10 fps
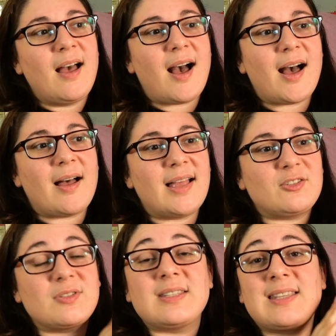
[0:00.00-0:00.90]
And
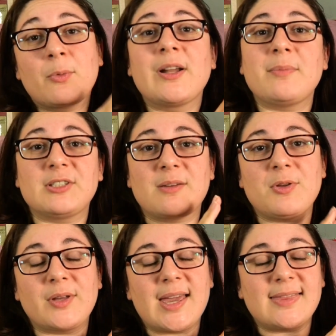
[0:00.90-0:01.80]
so since they weren't able to
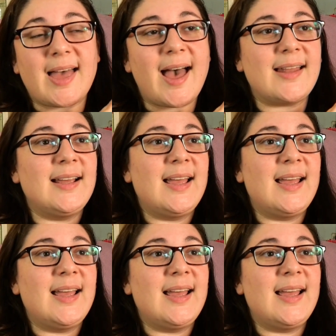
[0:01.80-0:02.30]
communicate that,